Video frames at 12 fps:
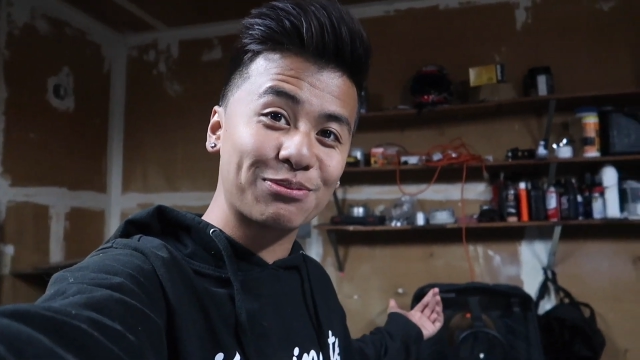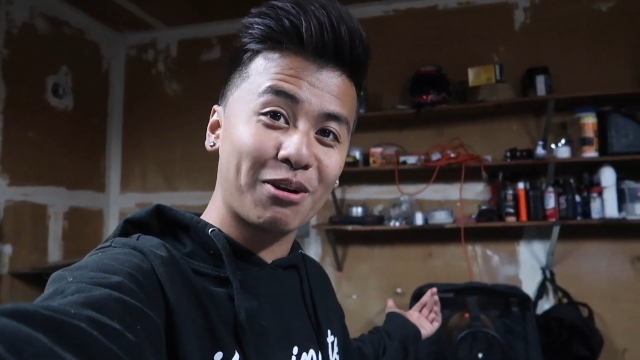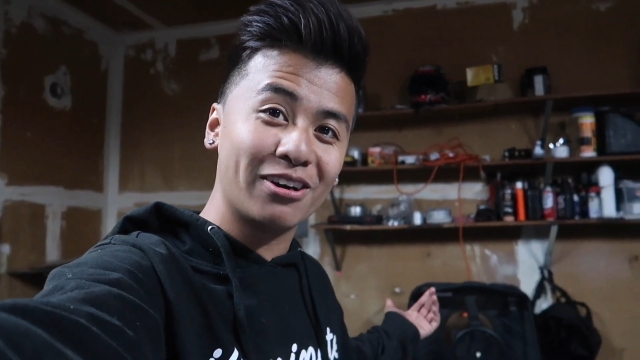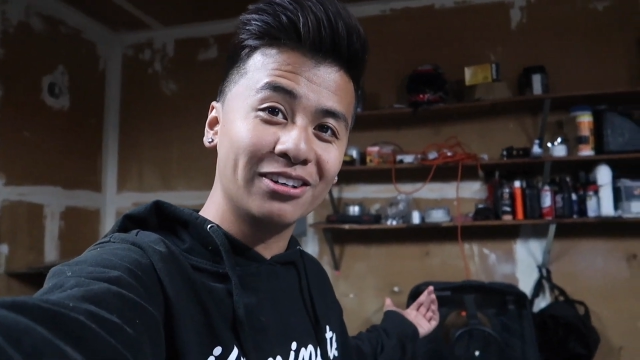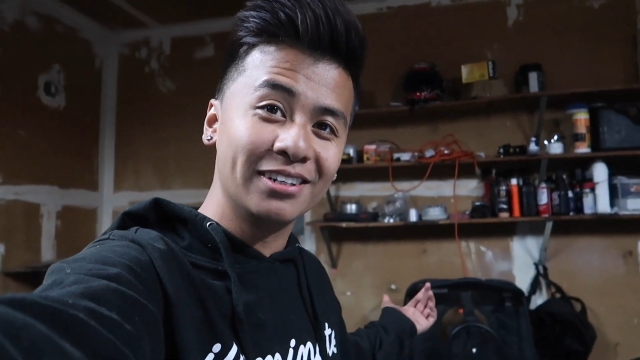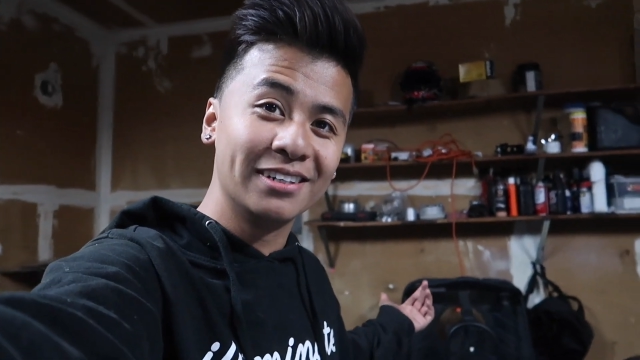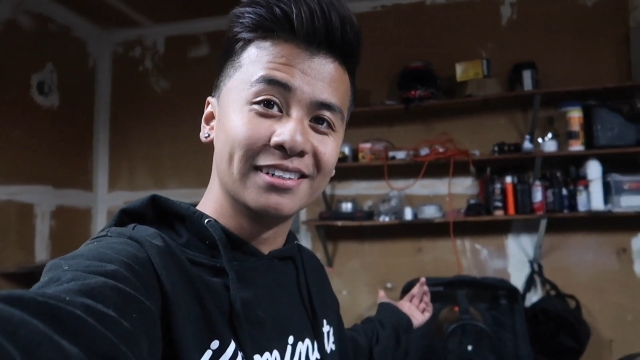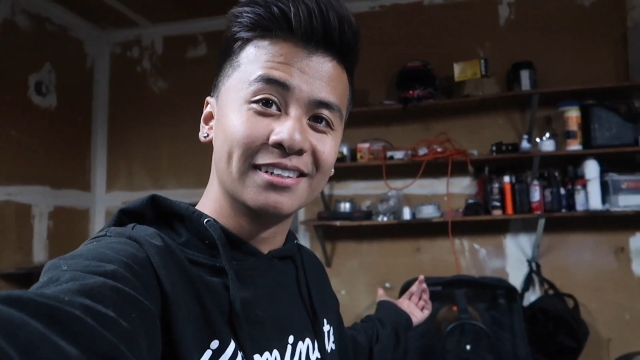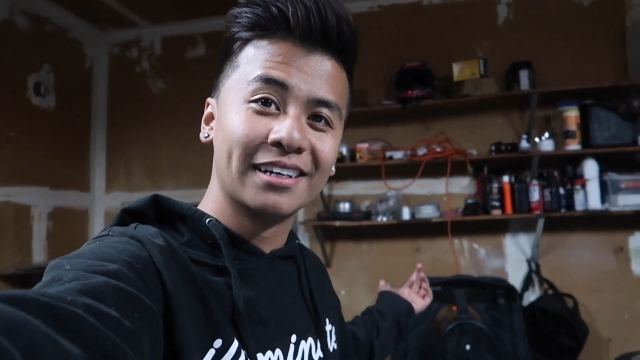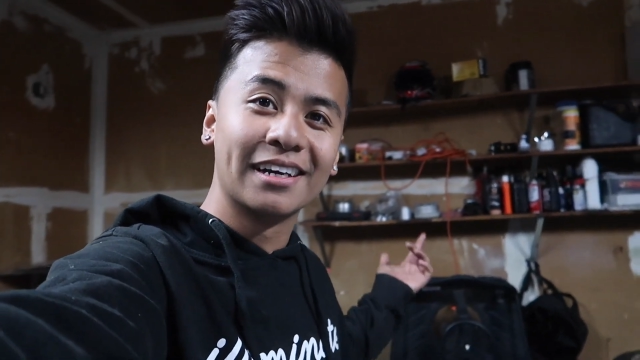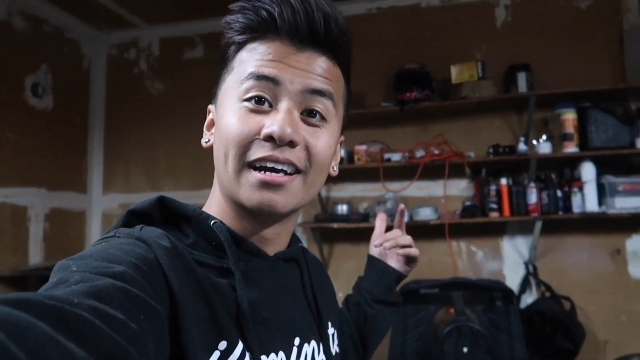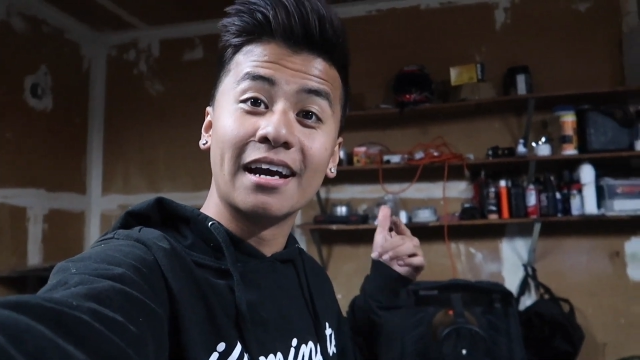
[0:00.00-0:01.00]
tomorrow?
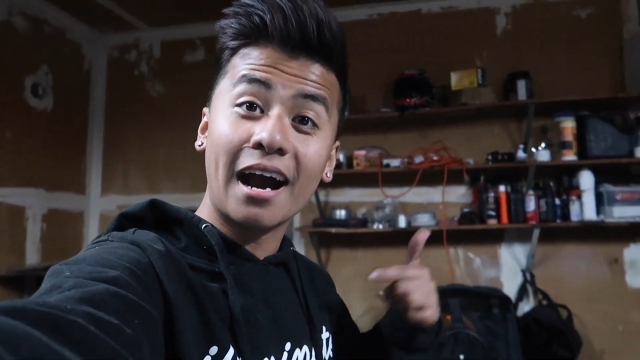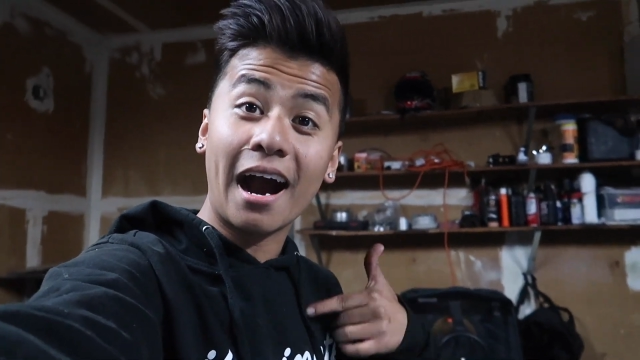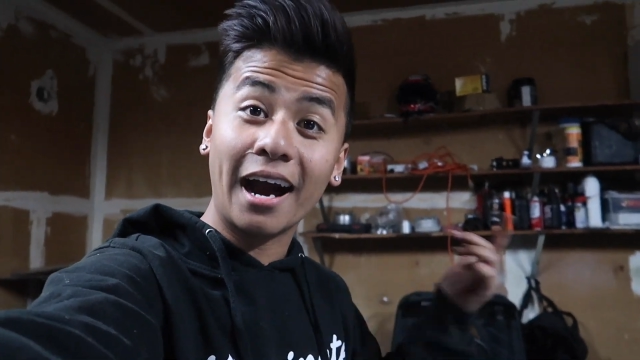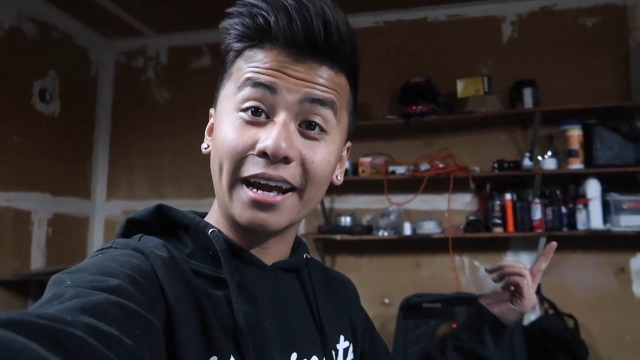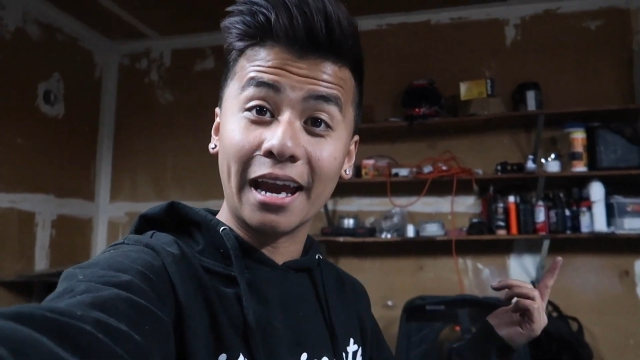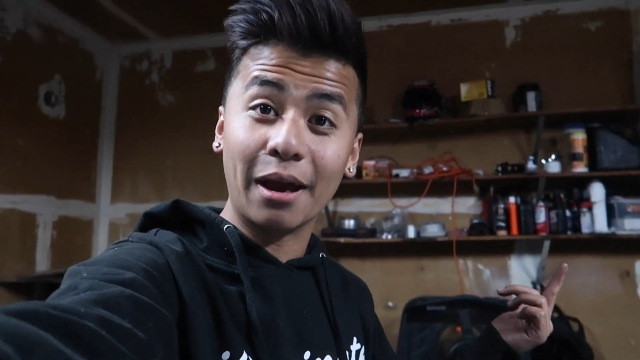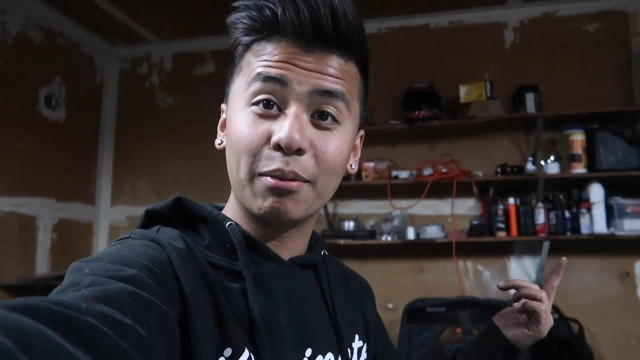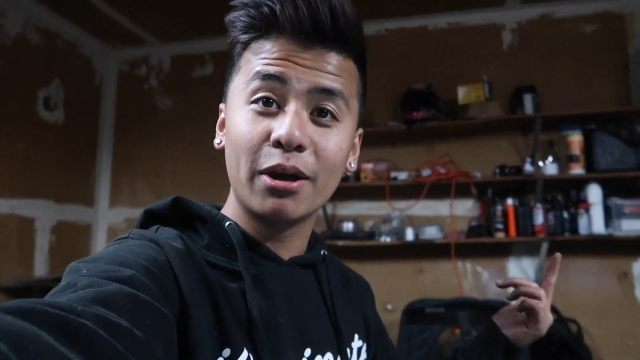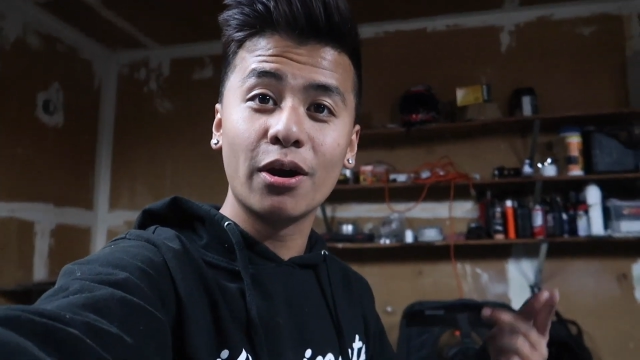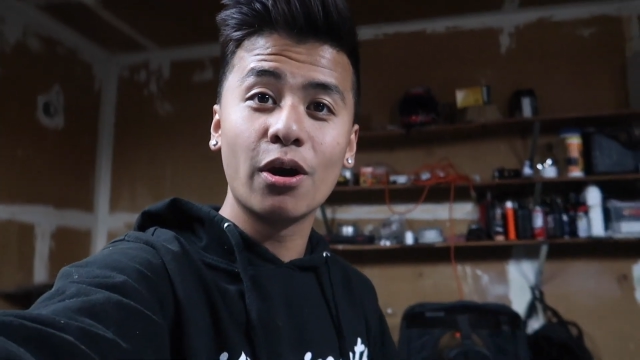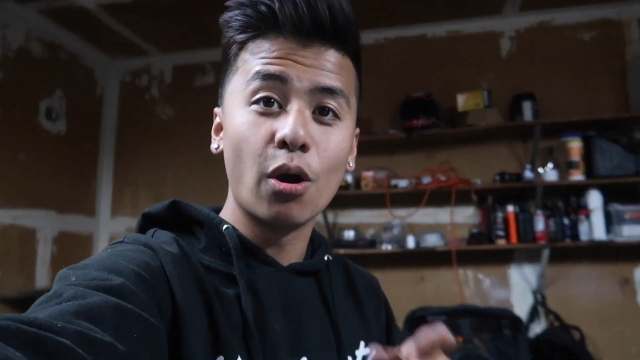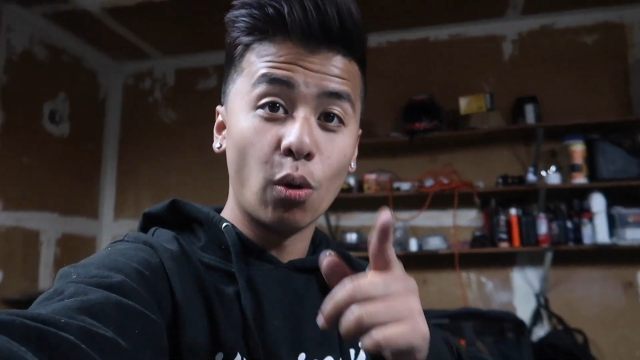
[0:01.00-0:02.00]
I am.
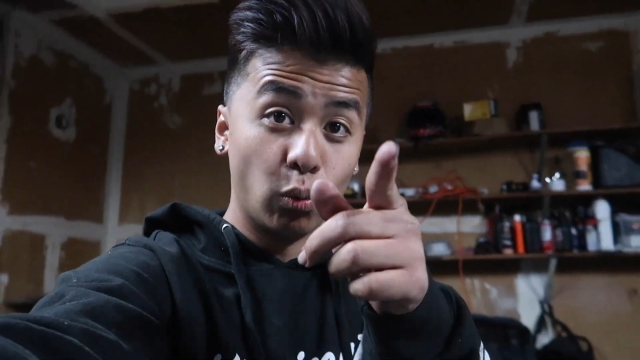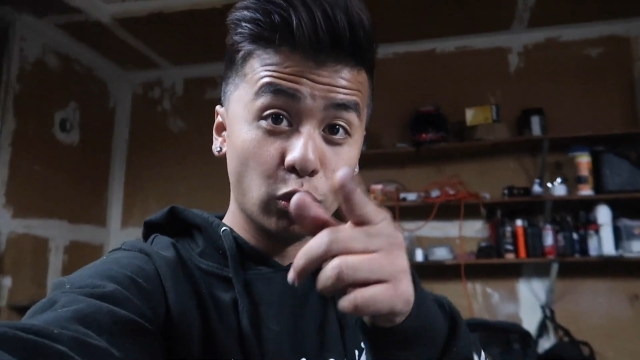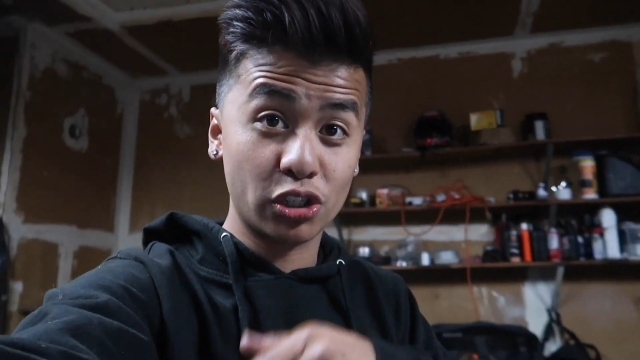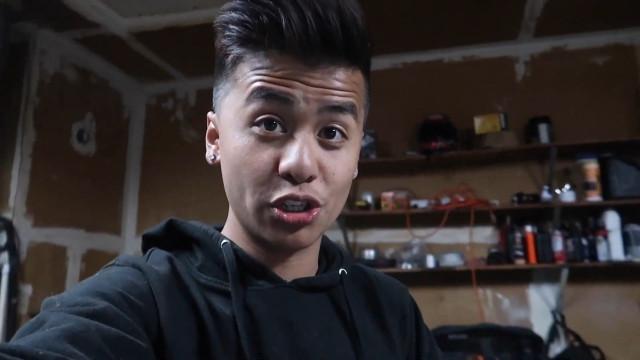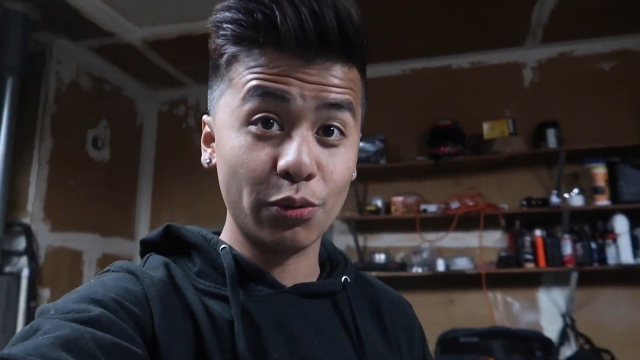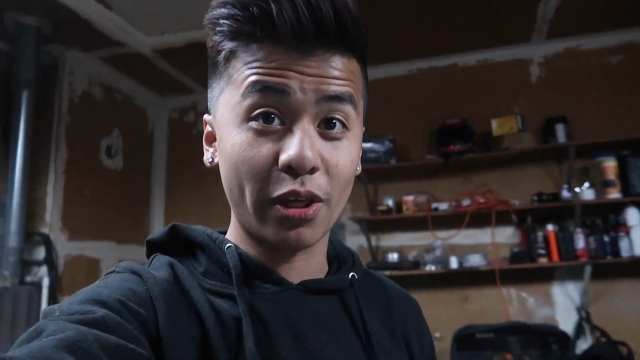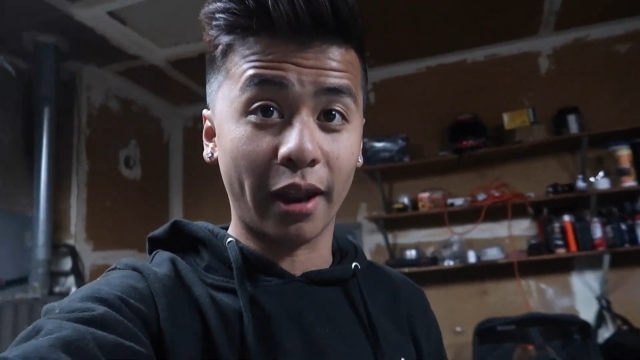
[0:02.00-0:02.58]
We'll see you